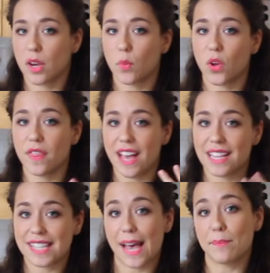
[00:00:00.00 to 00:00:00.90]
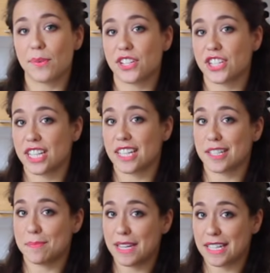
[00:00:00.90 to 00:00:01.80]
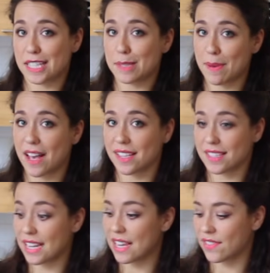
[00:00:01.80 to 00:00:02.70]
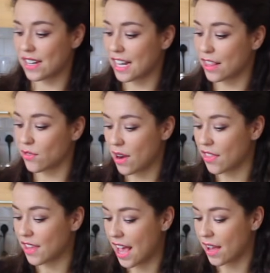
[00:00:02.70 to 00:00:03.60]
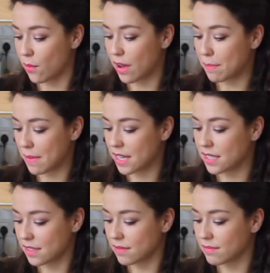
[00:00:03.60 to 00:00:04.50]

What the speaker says: I want that temperature to be dispersed evenly throughout the egg white mix.